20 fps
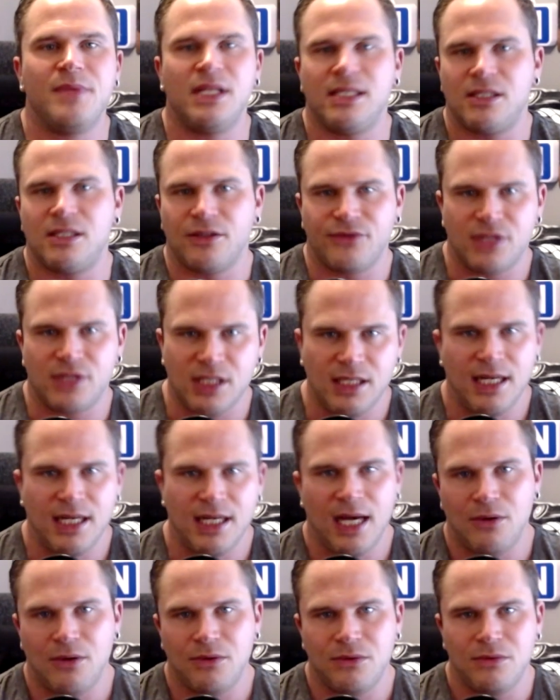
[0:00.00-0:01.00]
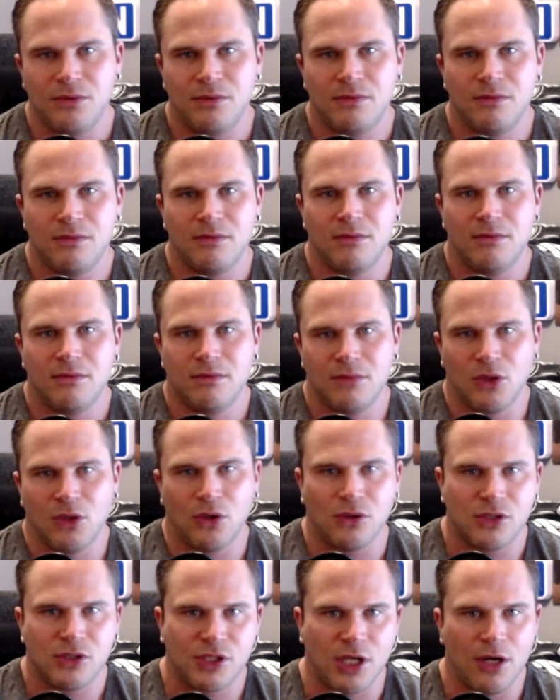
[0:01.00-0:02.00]
is obviously now
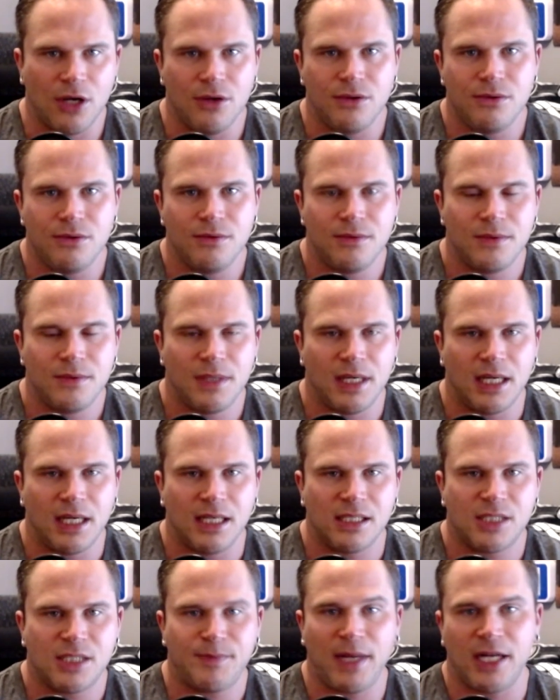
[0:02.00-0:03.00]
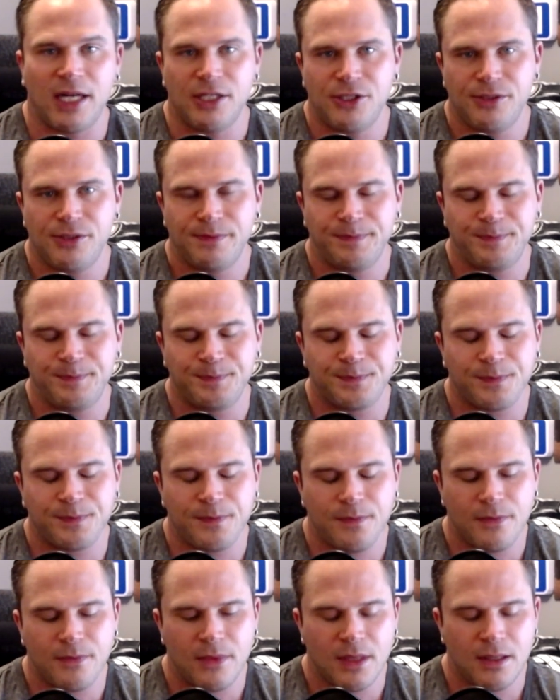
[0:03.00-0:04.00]
more so uh, Spanish,
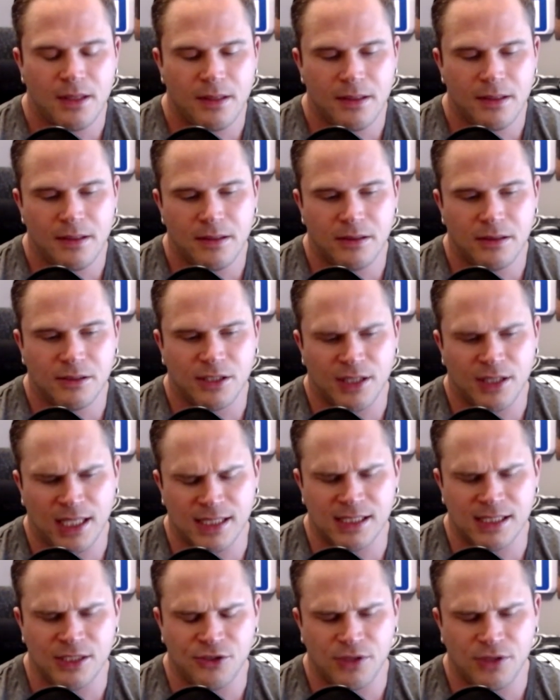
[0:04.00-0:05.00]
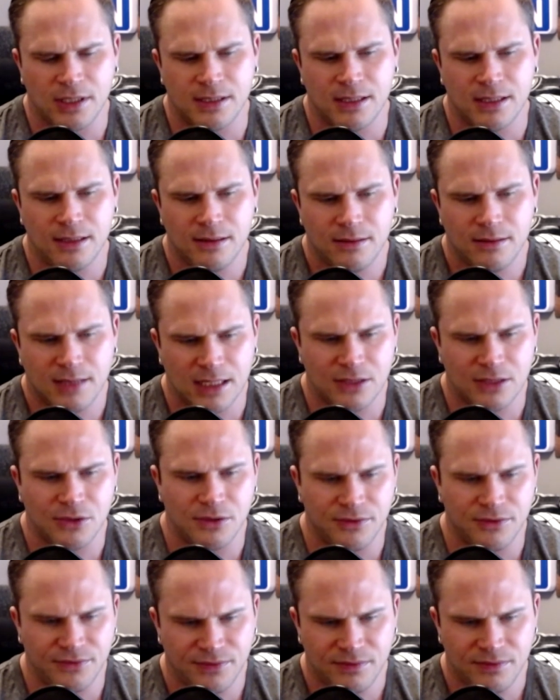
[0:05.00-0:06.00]
so that's interesting. That sort
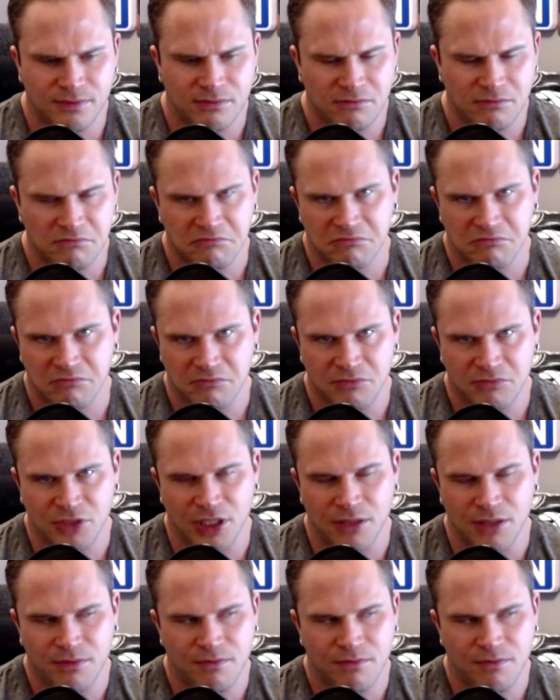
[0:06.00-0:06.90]
of, you know,